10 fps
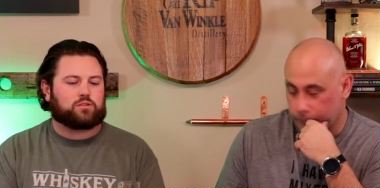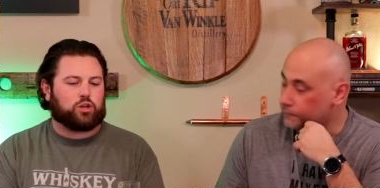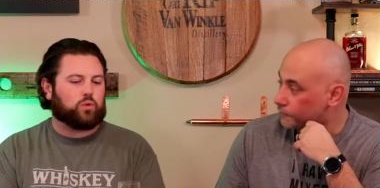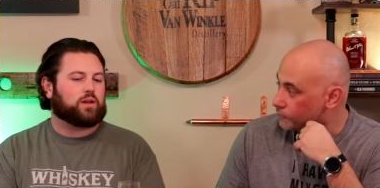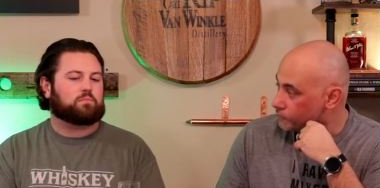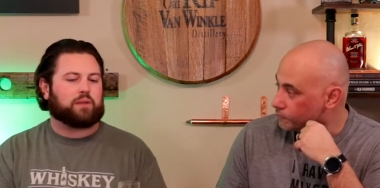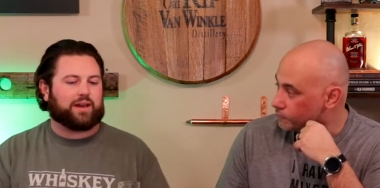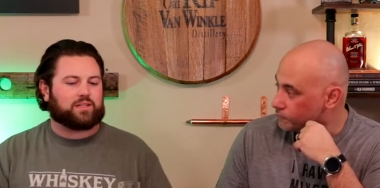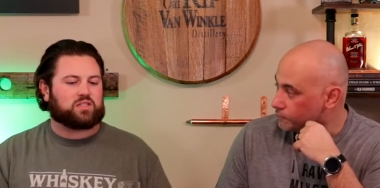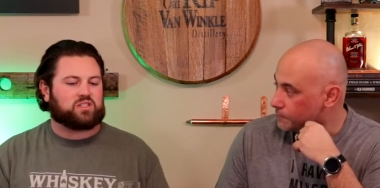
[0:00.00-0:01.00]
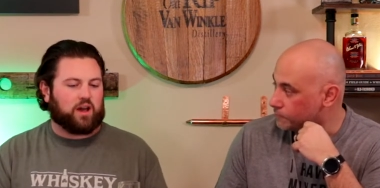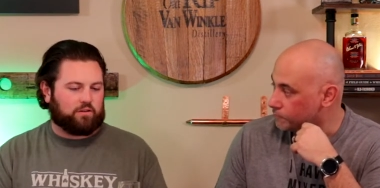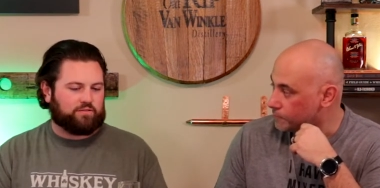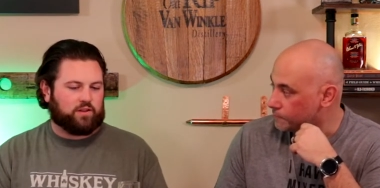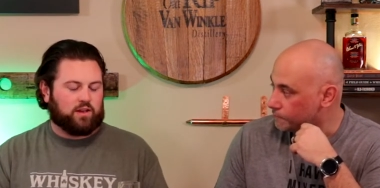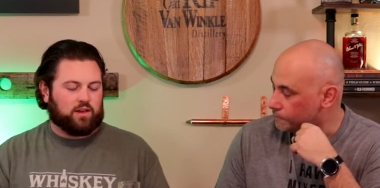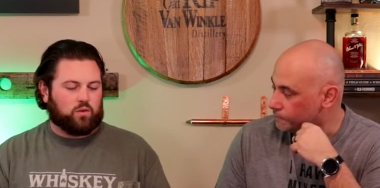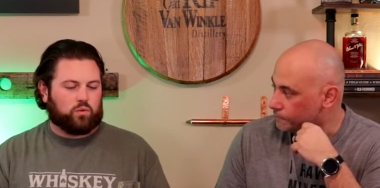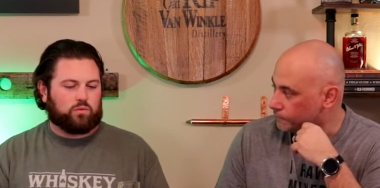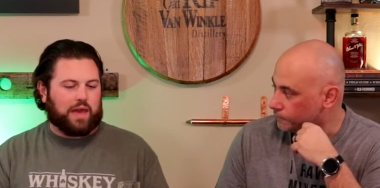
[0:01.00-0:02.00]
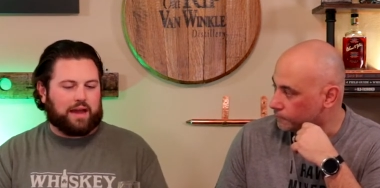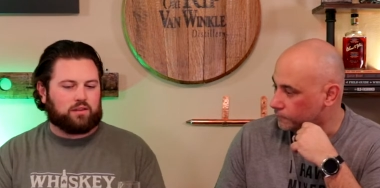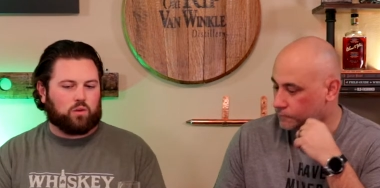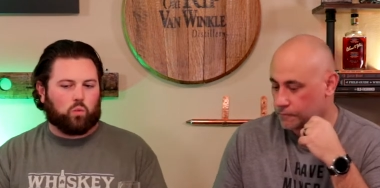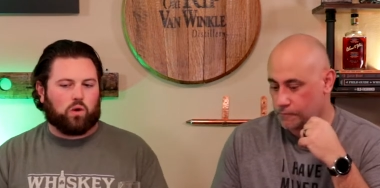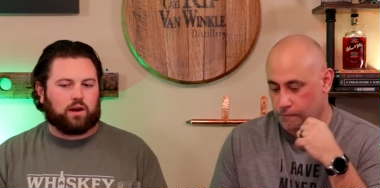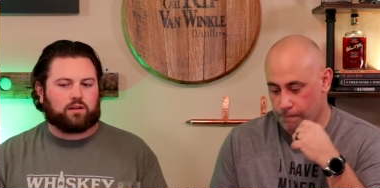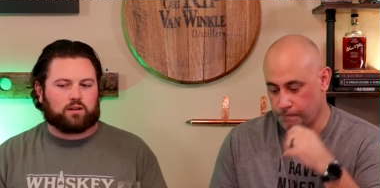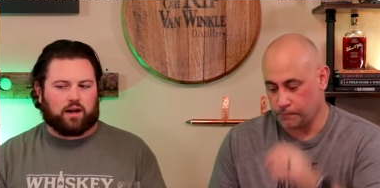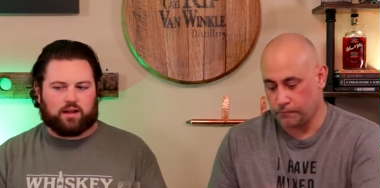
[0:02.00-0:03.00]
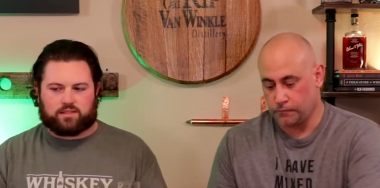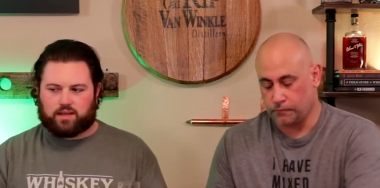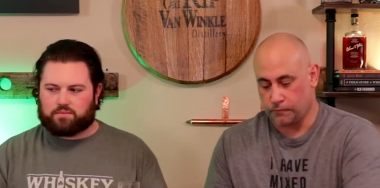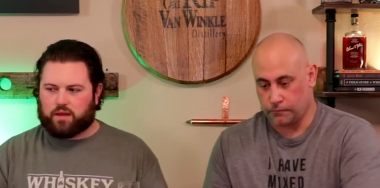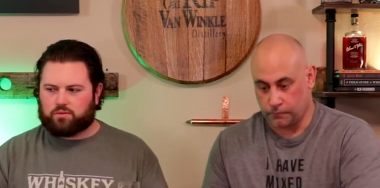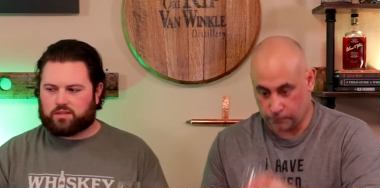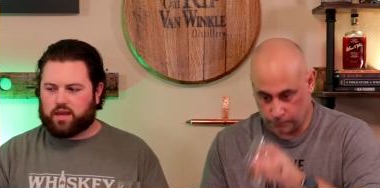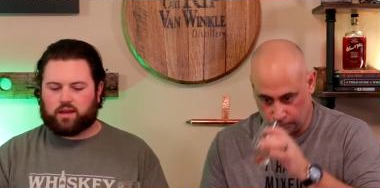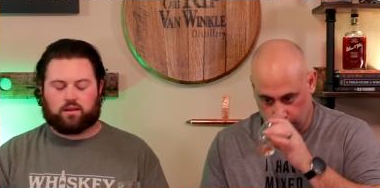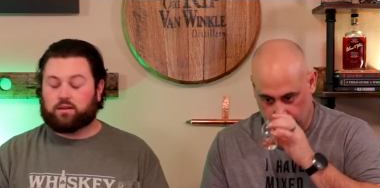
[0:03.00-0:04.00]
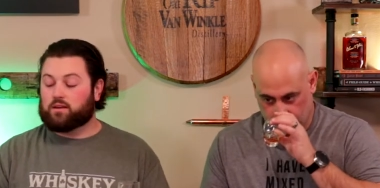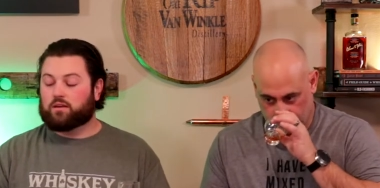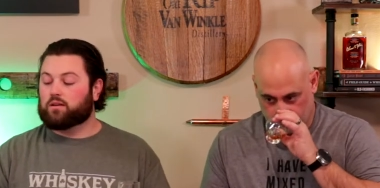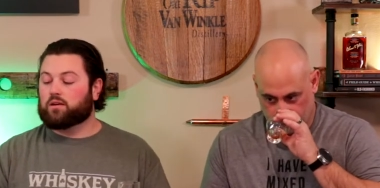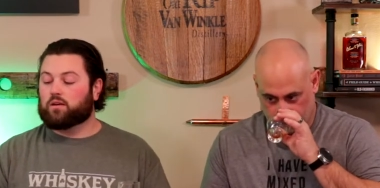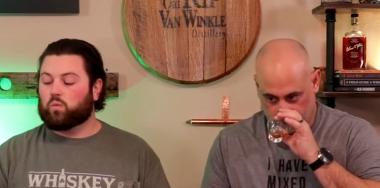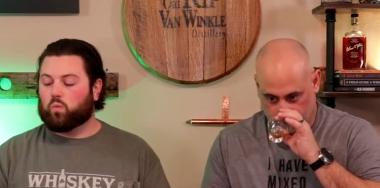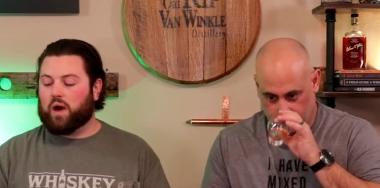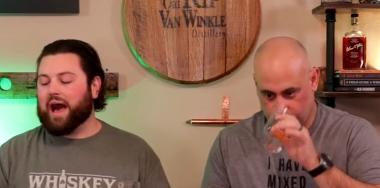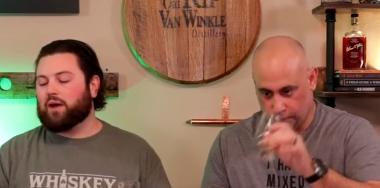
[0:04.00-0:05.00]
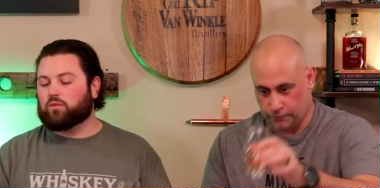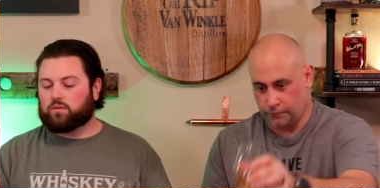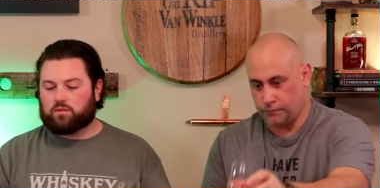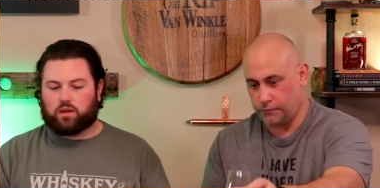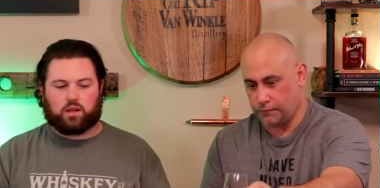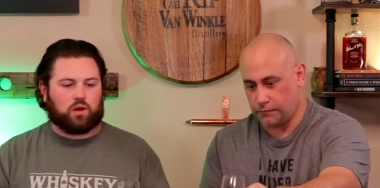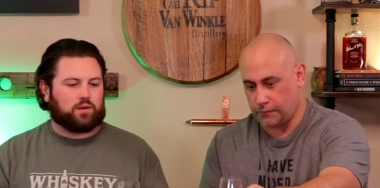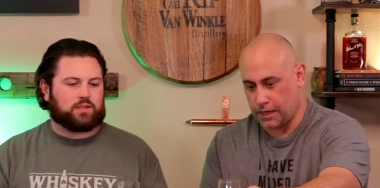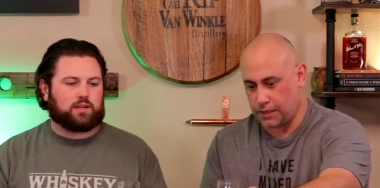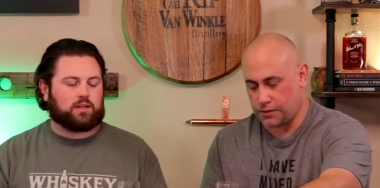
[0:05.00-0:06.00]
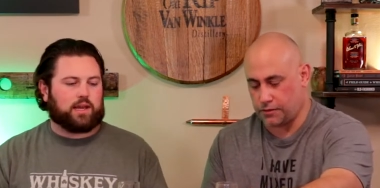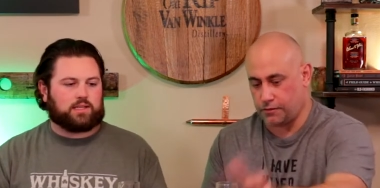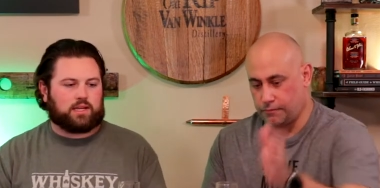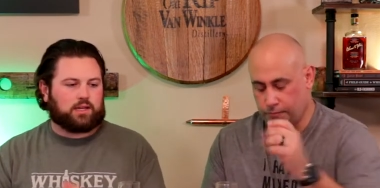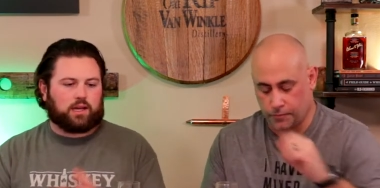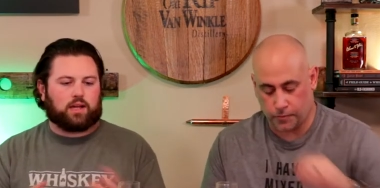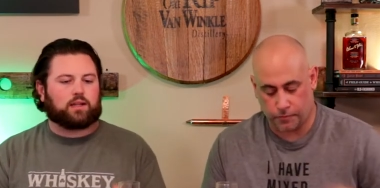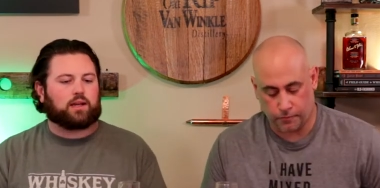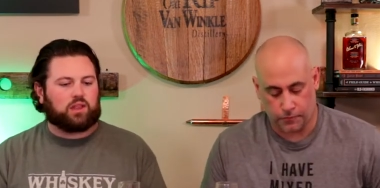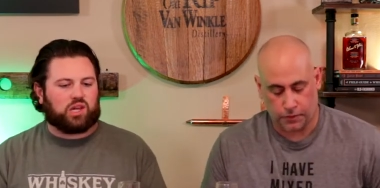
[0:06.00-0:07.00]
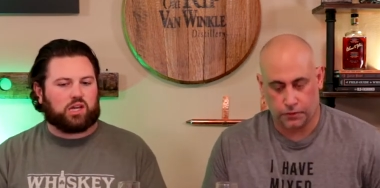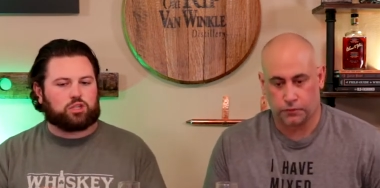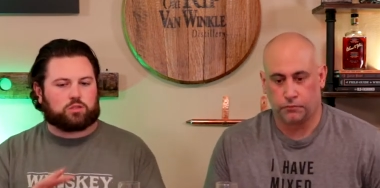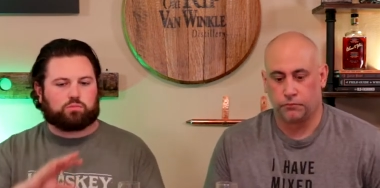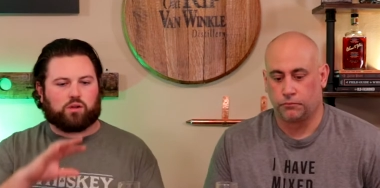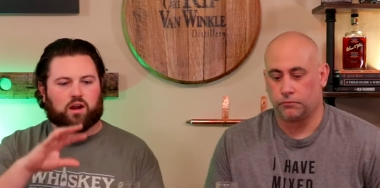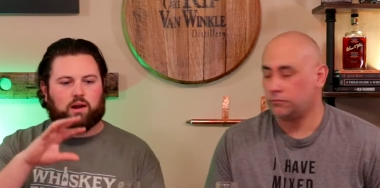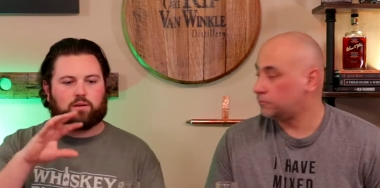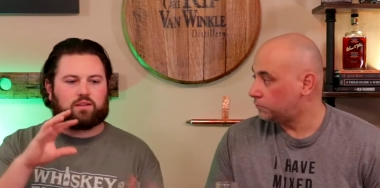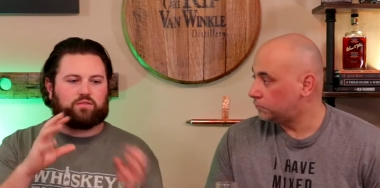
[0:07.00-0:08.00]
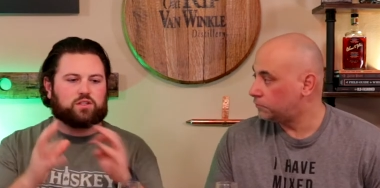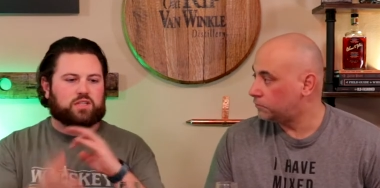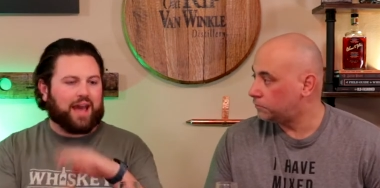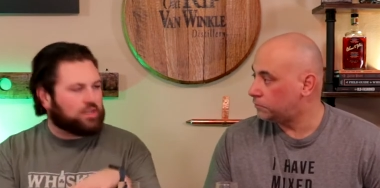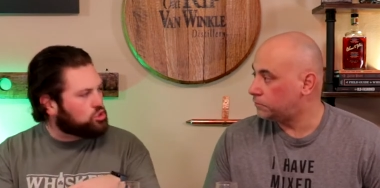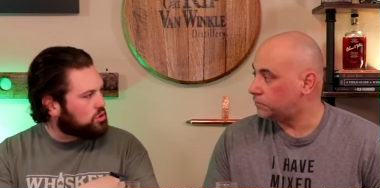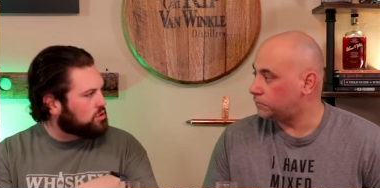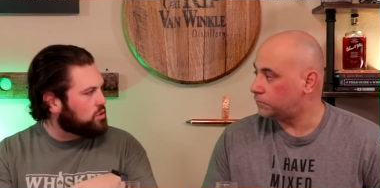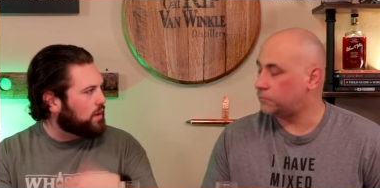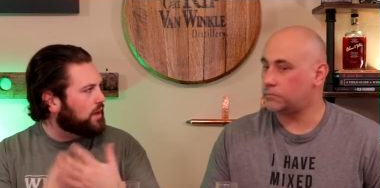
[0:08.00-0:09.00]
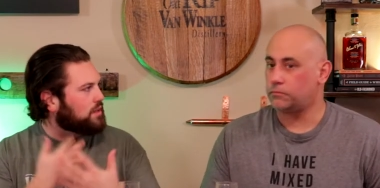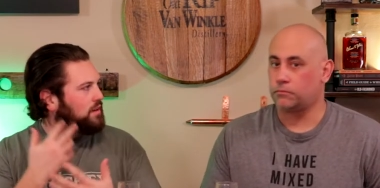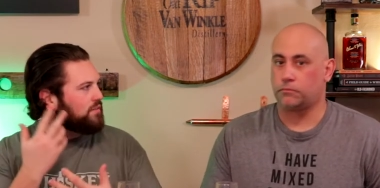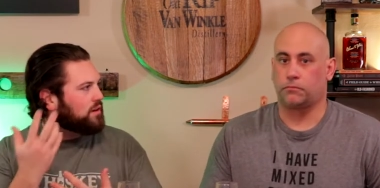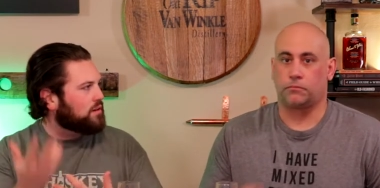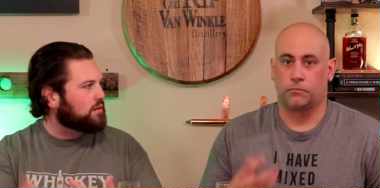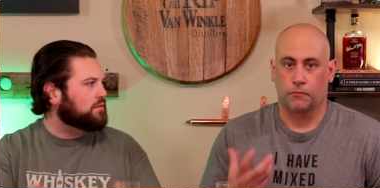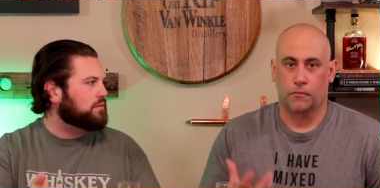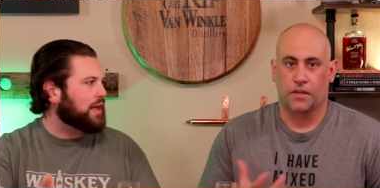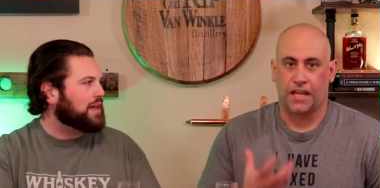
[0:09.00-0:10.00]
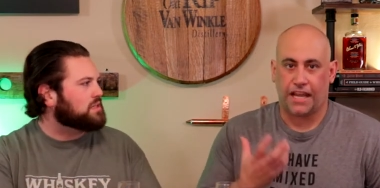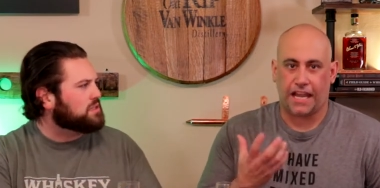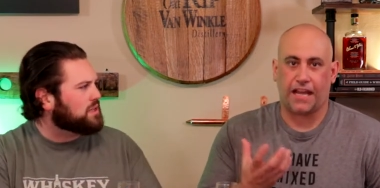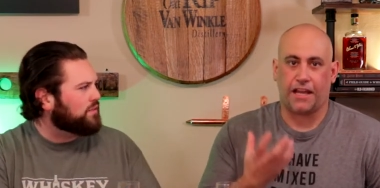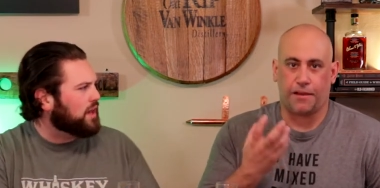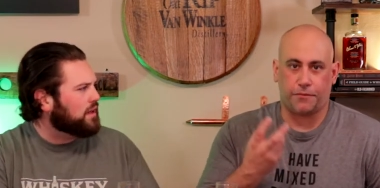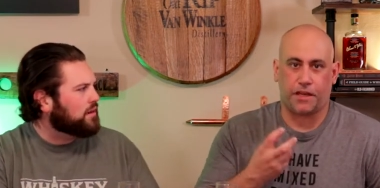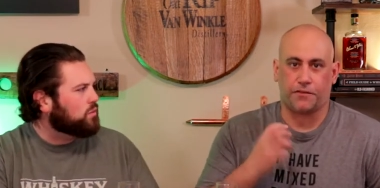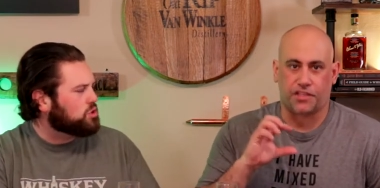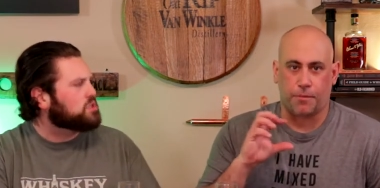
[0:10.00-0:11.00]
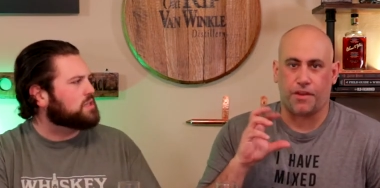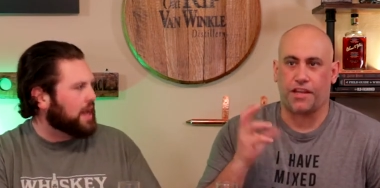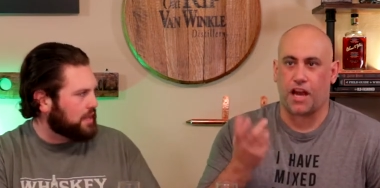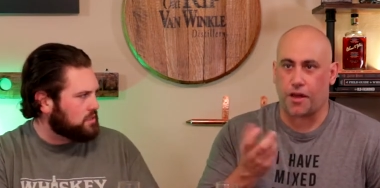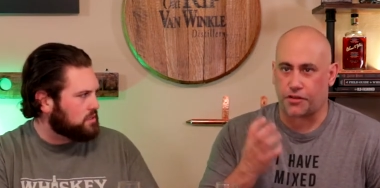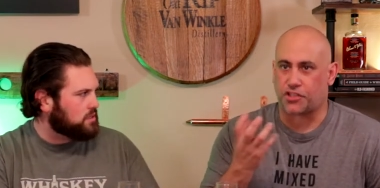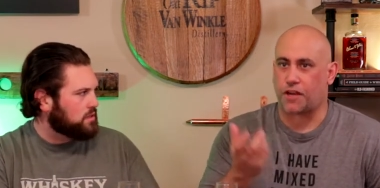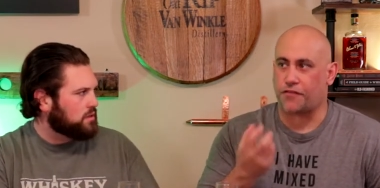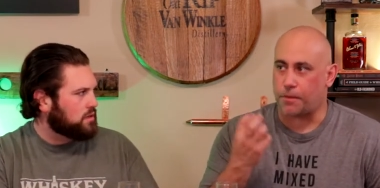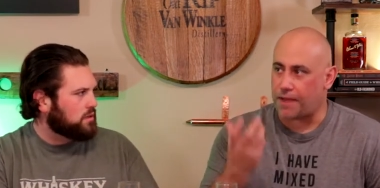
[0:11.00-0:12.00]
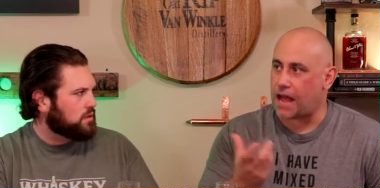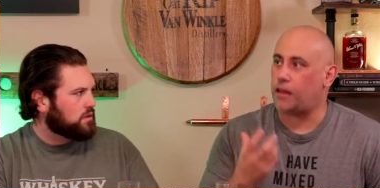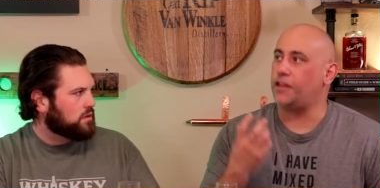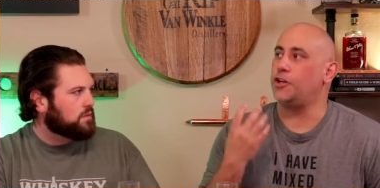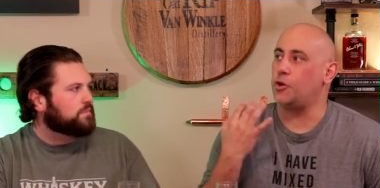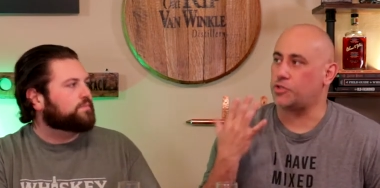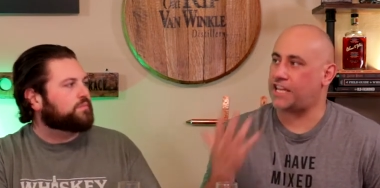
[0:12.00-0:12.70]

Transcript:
Speaker 1: to it by itself. When we added the water concept, I was like, wow, you know, it didn't it didn't kill anything. It just brought out a different texture to it and a different essence it, of it. it some of nice. the other
Speaker 2: stuff in the palate and the nose